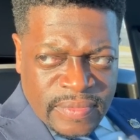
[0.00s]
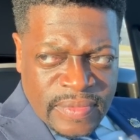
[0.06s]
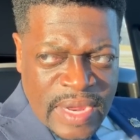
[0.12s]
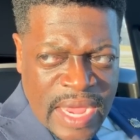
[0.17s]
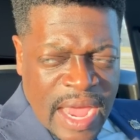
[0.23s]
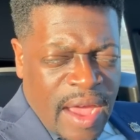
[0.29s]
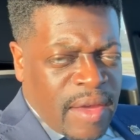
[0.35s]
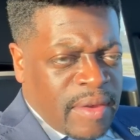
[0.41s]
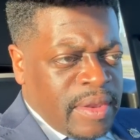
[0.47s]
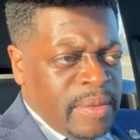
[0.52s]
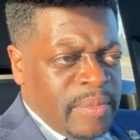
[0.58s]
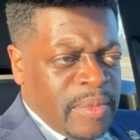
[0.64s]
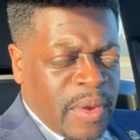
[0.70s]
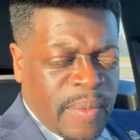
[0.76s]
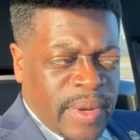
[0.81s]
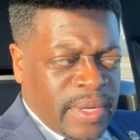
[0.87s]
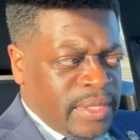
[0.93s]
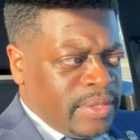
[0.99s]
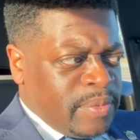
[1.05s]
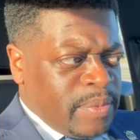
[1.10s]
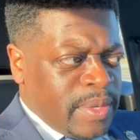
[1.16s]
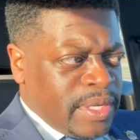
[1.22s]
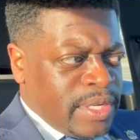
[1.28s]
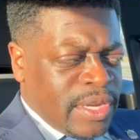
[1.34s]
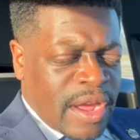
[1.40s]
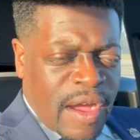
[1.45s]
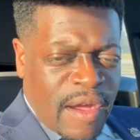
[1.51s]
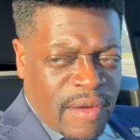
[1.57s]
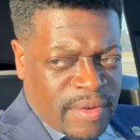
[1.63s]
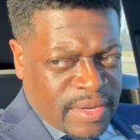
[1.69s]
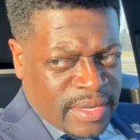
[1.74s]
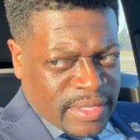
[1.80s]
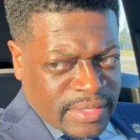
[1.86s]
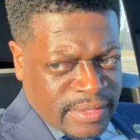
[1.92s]
I don't even know what to
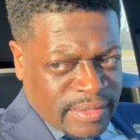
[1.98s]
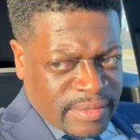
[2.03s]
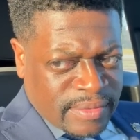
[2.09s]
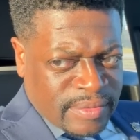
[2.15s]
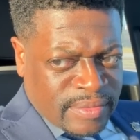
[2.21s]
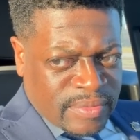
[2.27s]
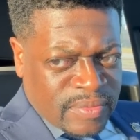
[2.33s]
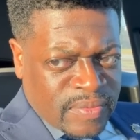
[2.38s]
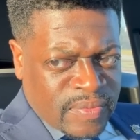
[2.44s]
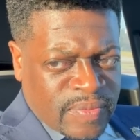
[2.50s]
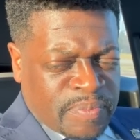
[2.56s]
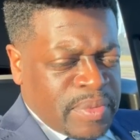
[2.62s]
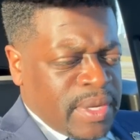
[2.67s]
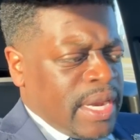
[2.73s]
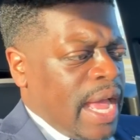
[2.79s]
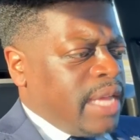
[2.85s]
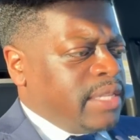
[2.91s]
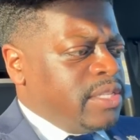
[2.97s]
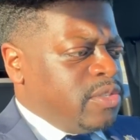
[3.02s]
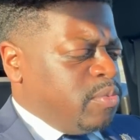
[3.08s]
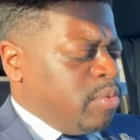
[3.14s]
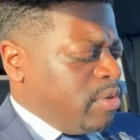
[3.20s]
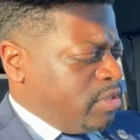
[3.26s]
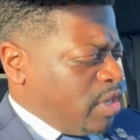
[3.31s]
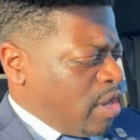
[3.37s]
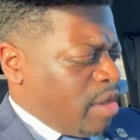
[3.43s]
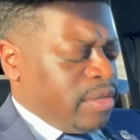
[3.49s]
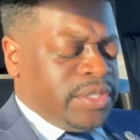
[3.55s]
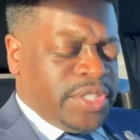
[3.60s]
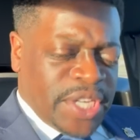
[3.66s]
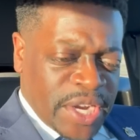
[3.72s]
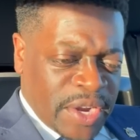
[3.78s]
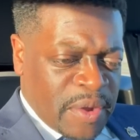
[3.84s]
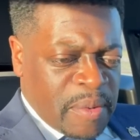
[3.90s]
call this, but I just want y'all to
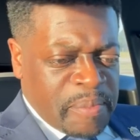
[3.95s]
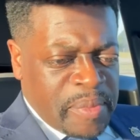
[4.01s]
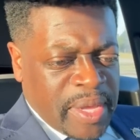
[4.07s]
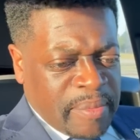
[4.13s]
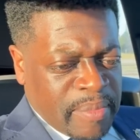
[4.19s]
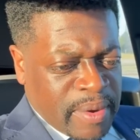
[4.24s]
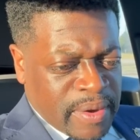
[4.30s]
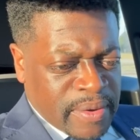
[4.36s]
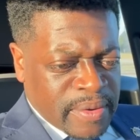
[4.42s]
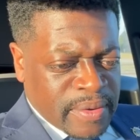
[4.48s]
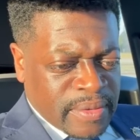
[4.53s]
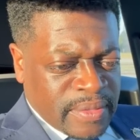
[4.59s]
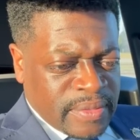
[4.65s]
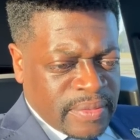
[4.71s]
check on Big Bird.